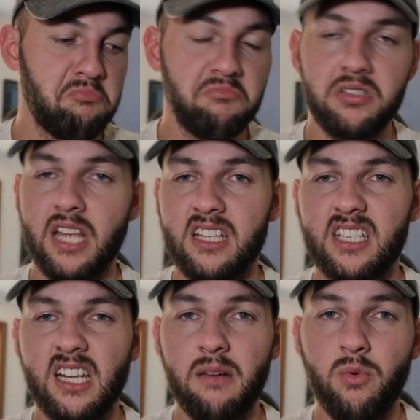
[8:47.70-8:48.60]
that
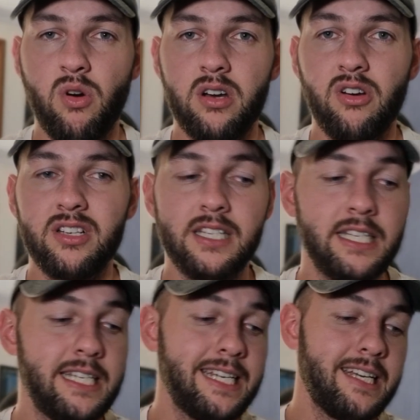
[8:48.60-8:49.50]
set up quite
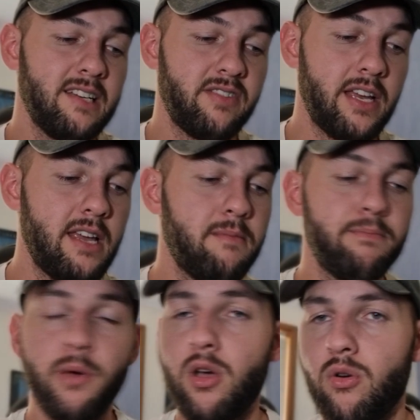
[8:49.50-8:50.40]
nicely for him.
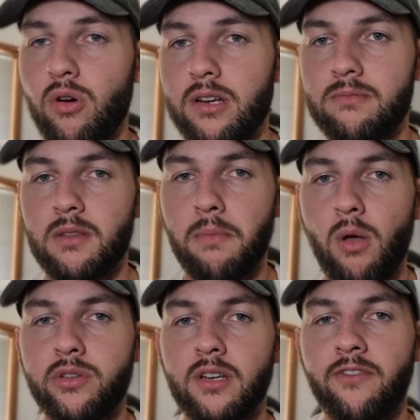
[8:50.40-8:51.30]
Burgoyne, the
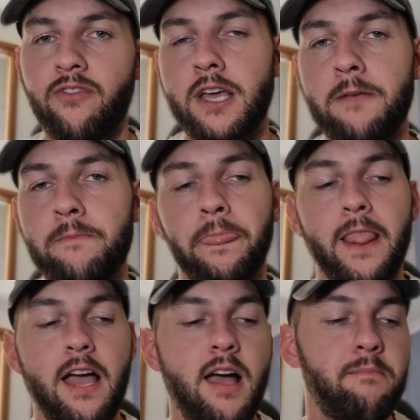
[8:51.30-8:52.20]
bolter for me,
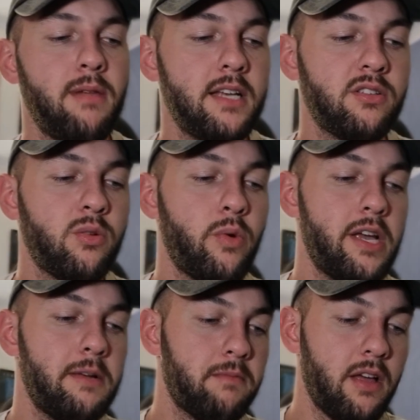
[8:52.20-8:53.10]
plays on the
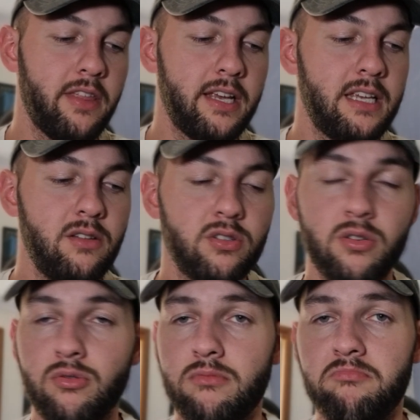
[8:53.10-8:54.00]
wing. I think he looks
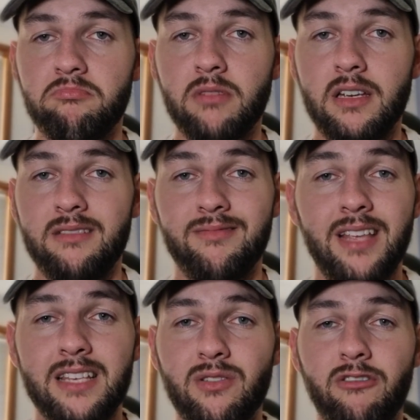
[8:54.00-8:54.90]
good.
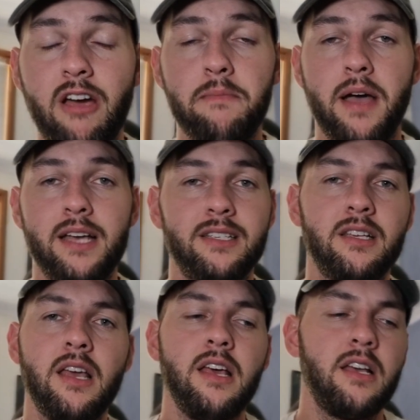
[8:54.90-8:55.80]
He's got great pace,
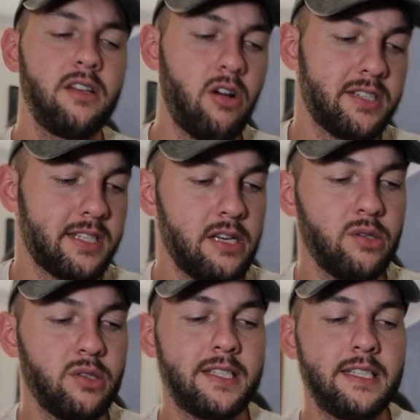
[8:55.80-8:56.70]
nice
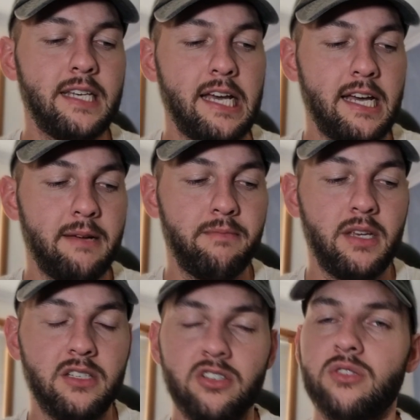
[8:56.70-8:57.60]
skills.
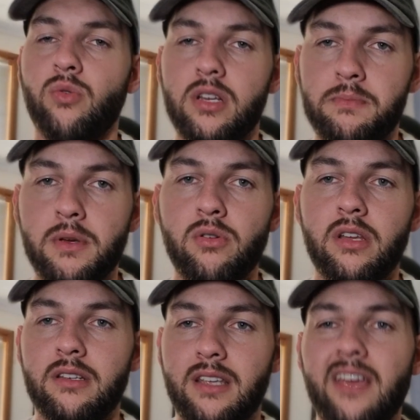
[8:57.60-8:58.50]
He's just always
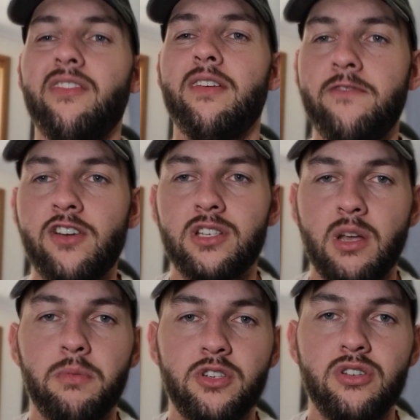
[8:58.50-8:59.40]
building. Give him first
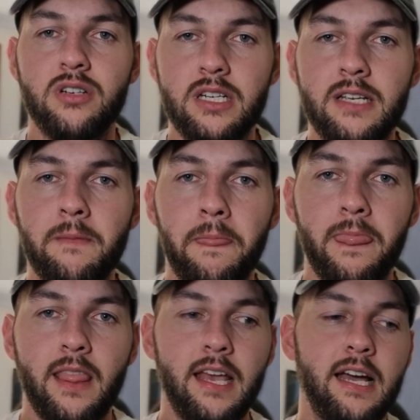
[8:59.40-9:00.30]
opportunity
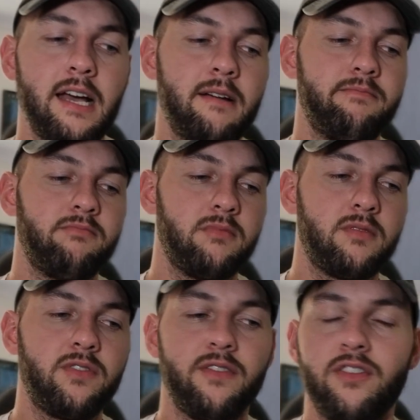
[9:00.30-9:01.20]

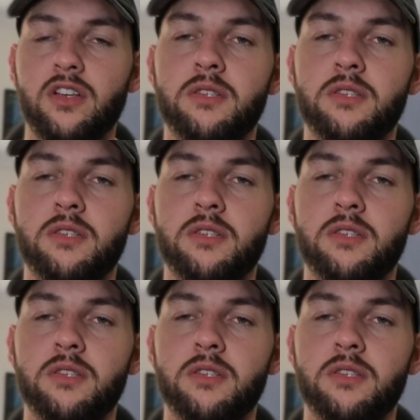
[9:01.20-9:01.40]
for the first